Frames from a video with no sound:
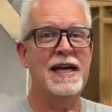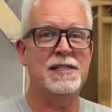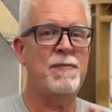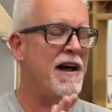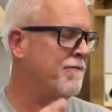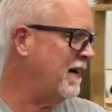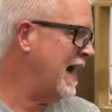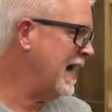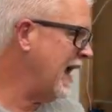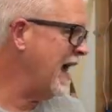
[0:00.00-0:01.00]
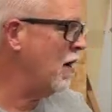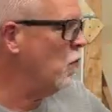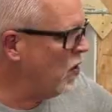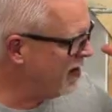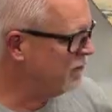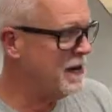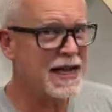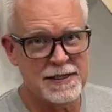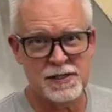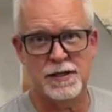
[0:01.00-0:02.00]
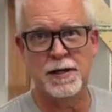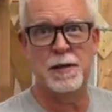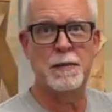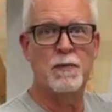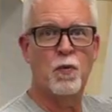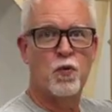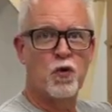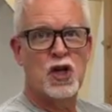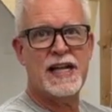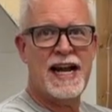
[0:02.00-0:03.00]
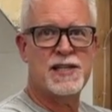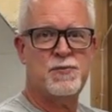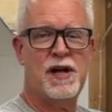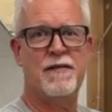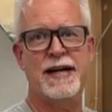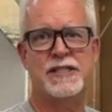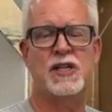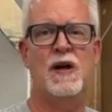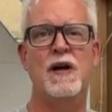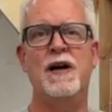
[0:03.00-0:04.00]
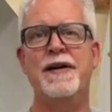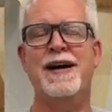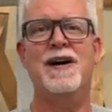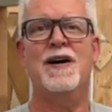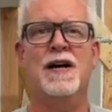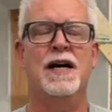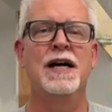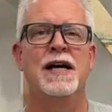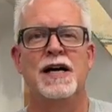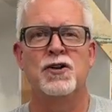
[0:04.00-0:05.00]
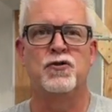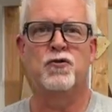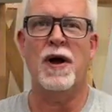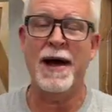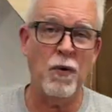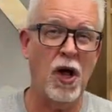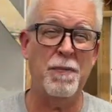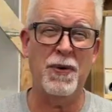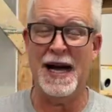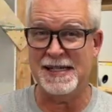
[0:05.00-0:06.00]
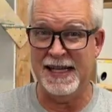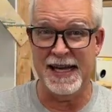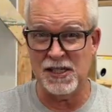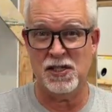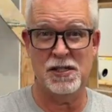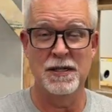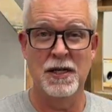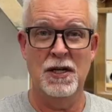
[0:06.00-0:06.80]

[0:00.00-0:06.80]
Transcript: It's my Friday. We have made some really nice progress on our drywall process.